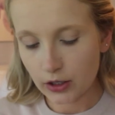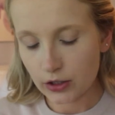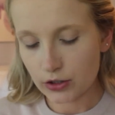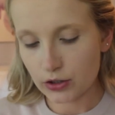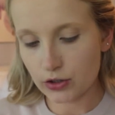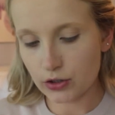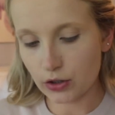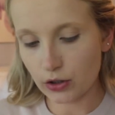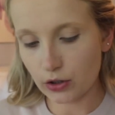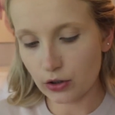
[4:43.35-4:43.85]

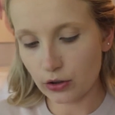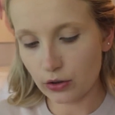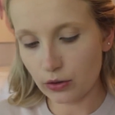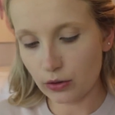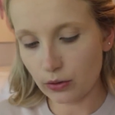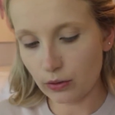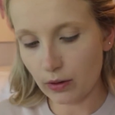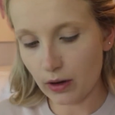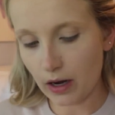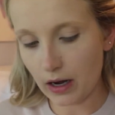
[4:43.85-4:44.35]

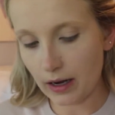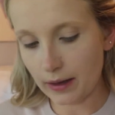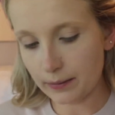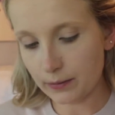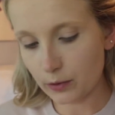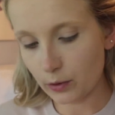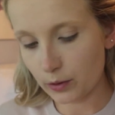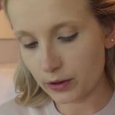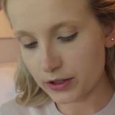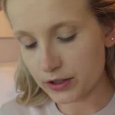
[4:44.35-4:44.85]
So
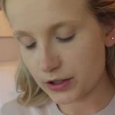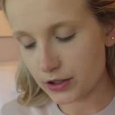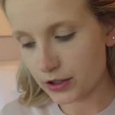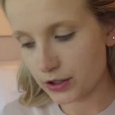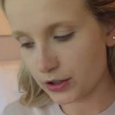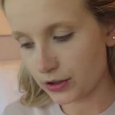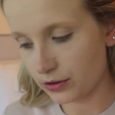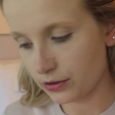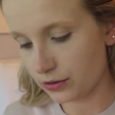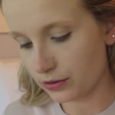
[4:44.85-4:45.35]
I'm going
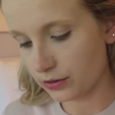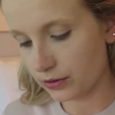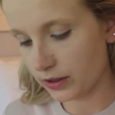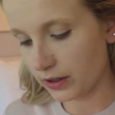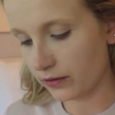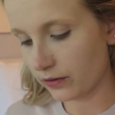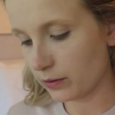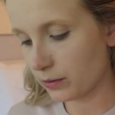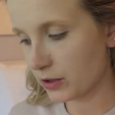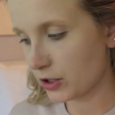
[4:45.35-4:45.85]
to
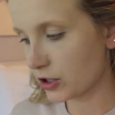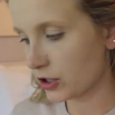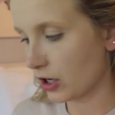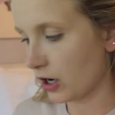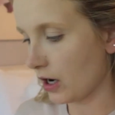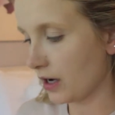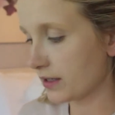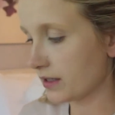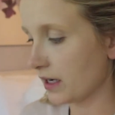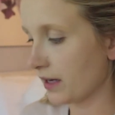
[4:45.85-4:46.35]
give them a
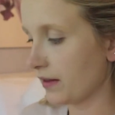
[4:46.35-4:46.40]
shot.